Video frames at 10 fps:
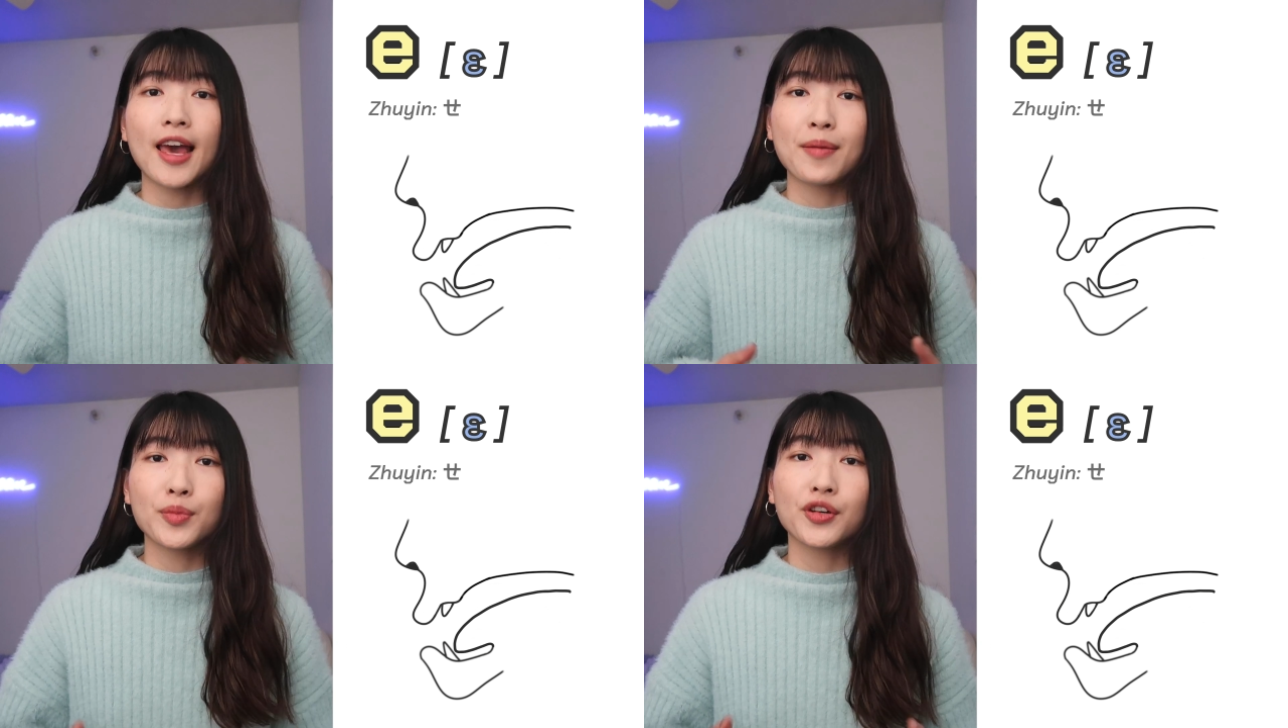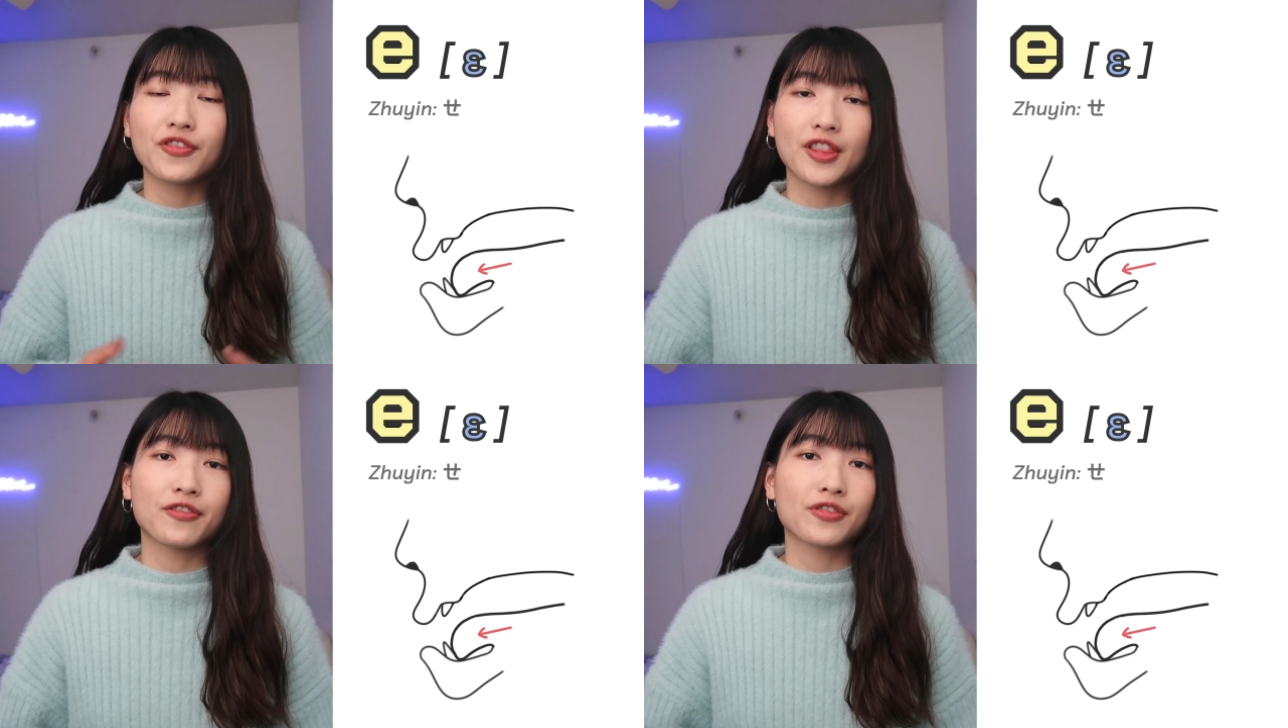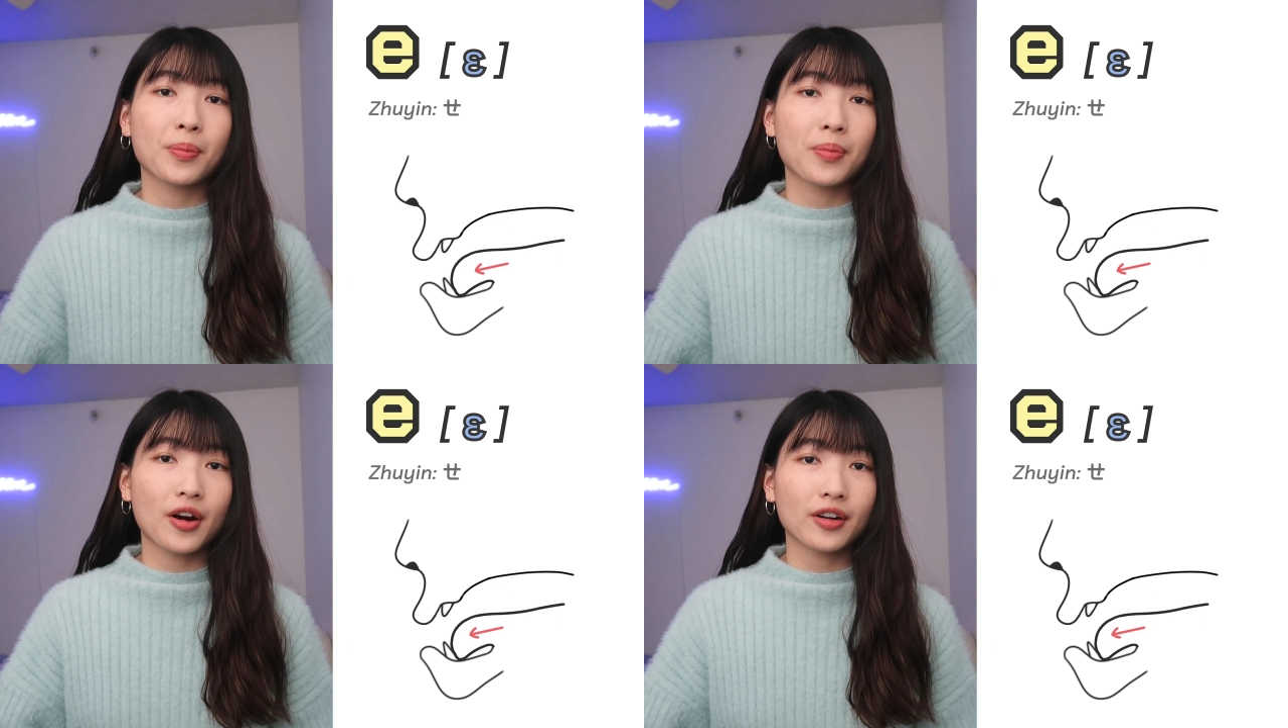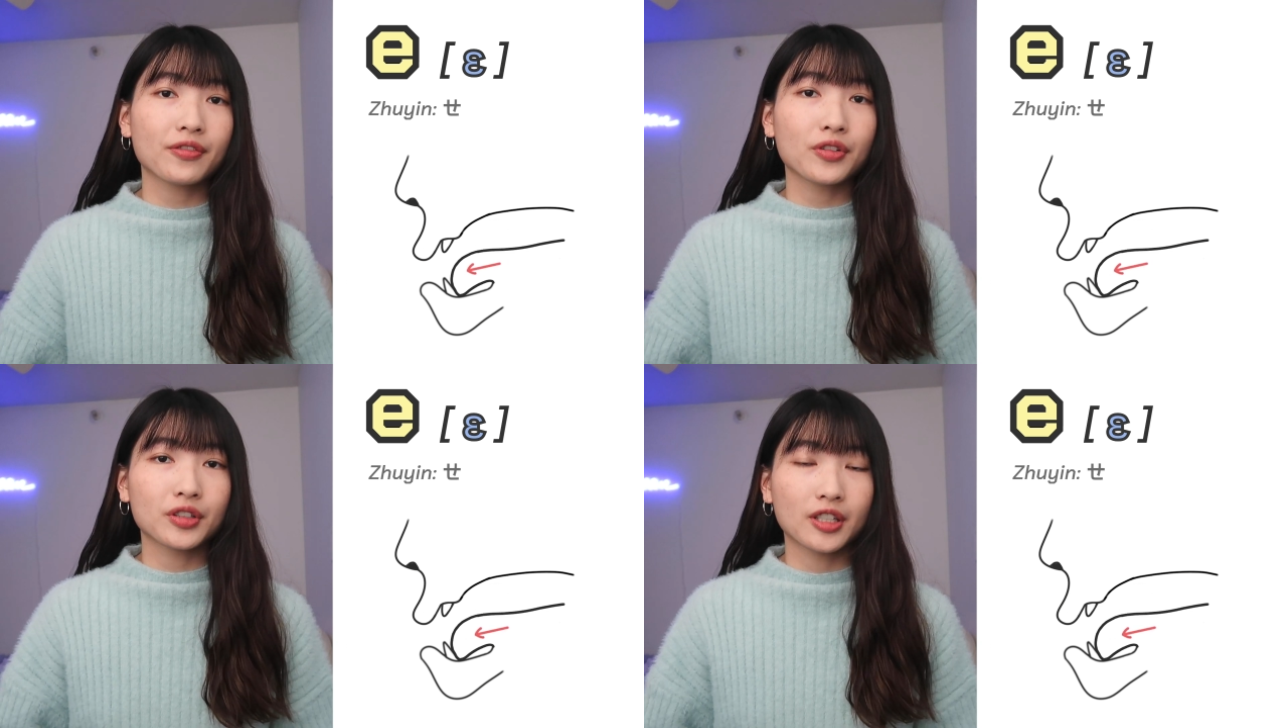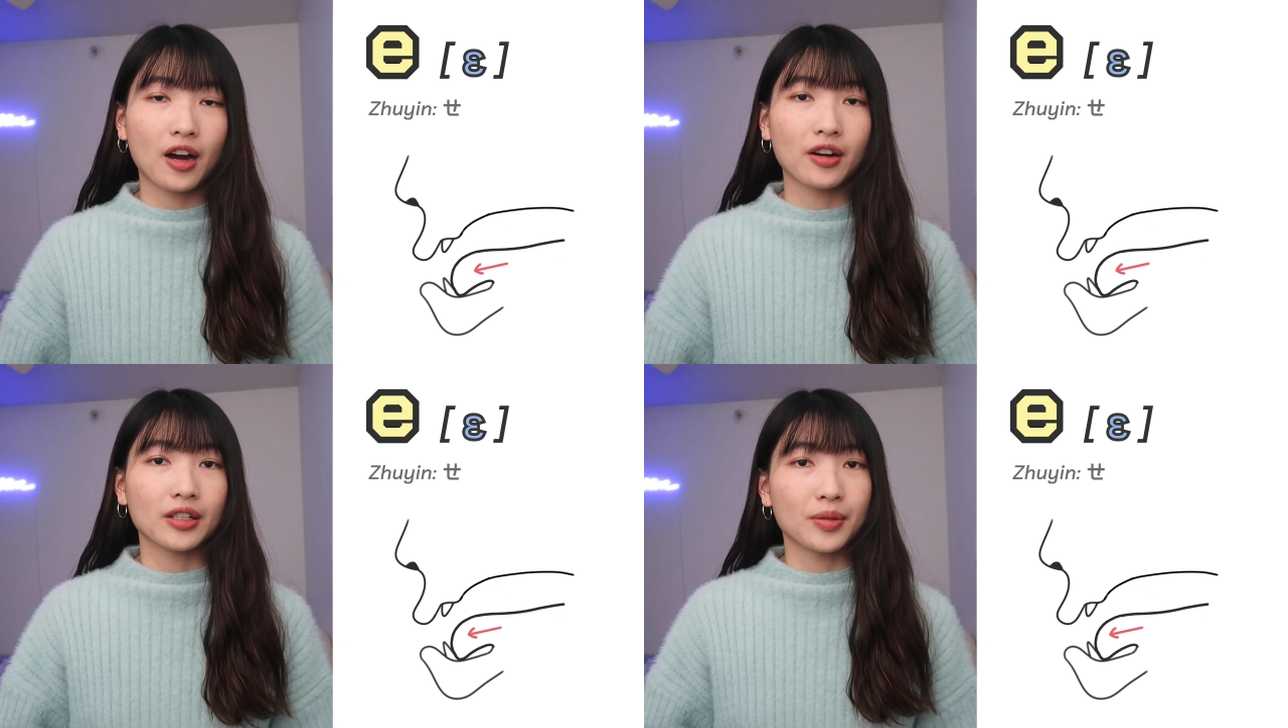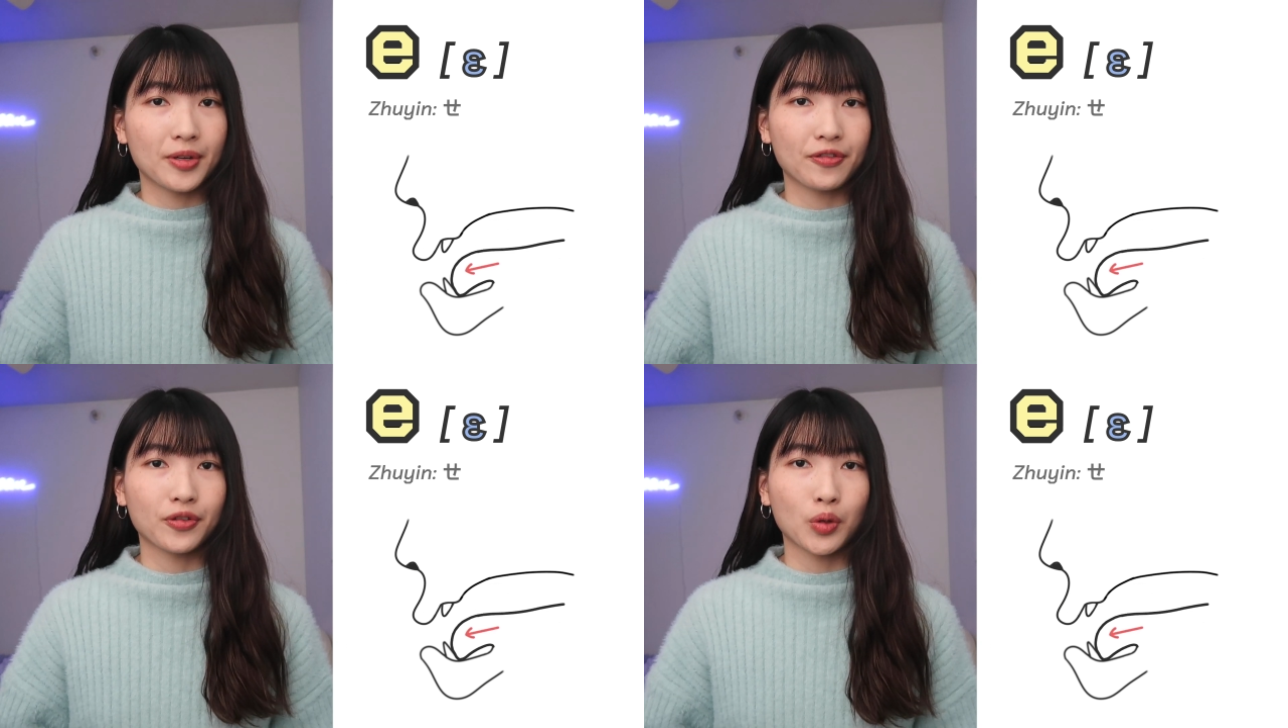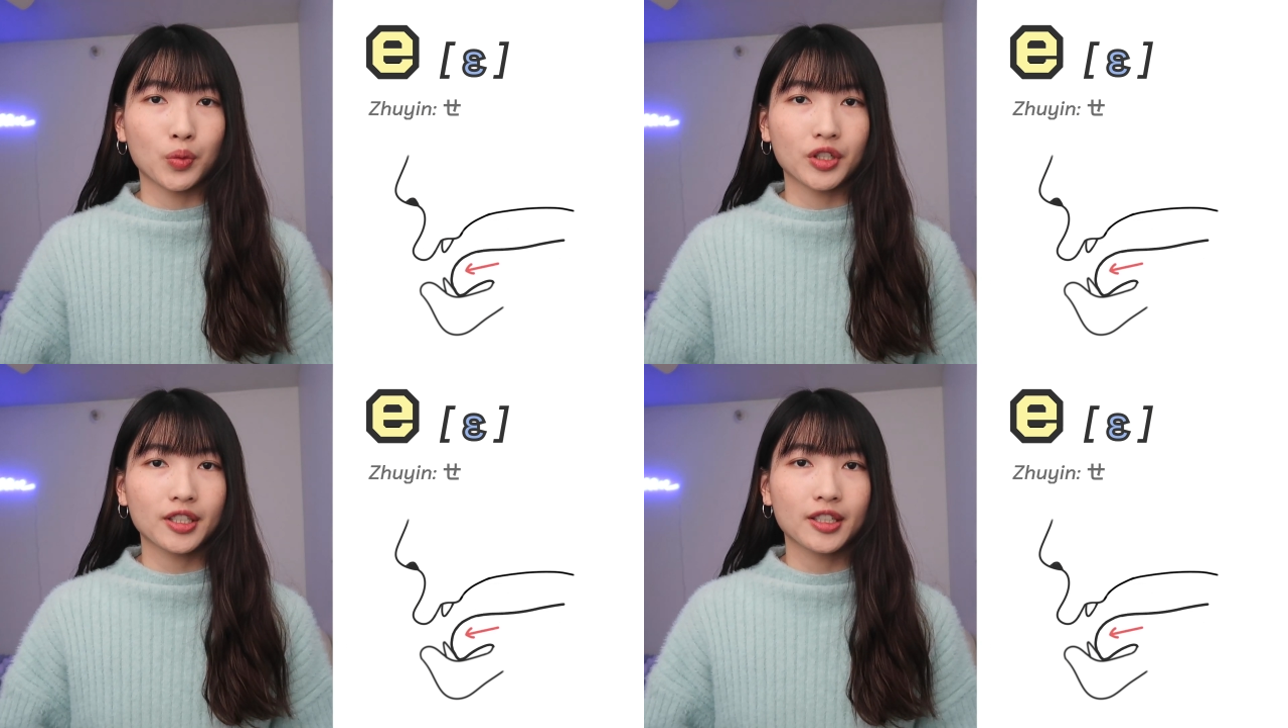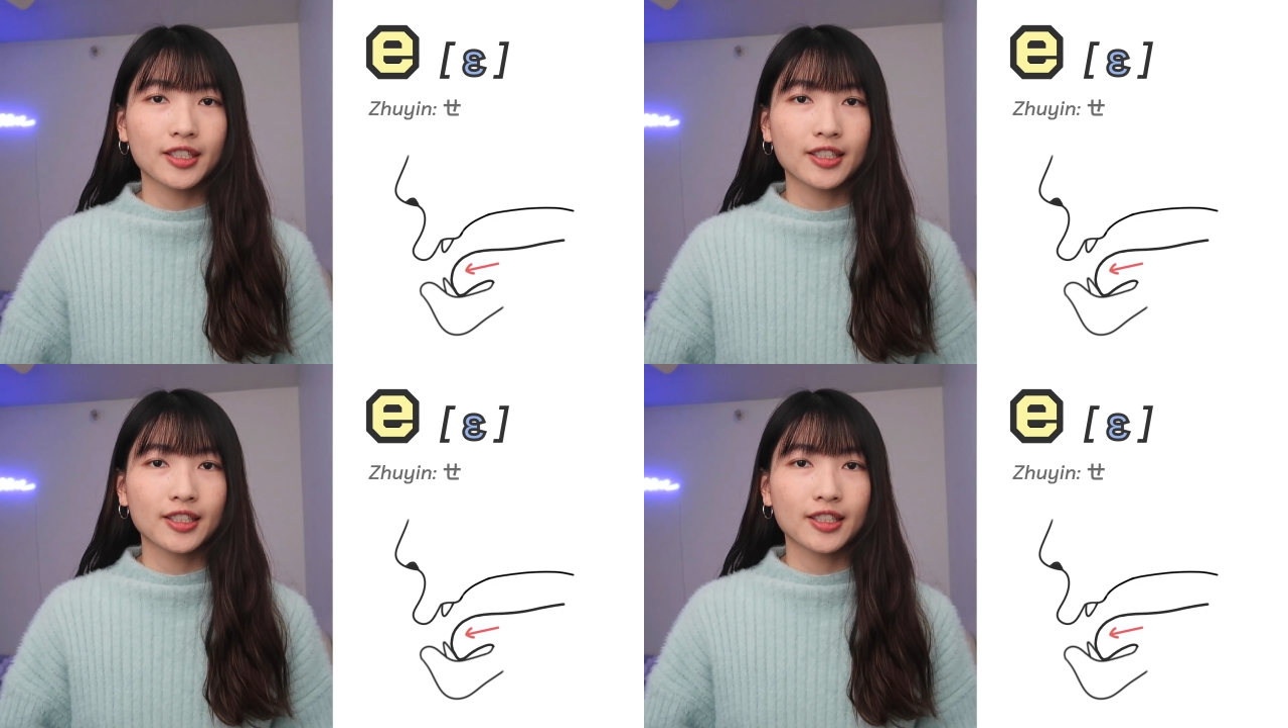and move the front part of your tongue a bit forward.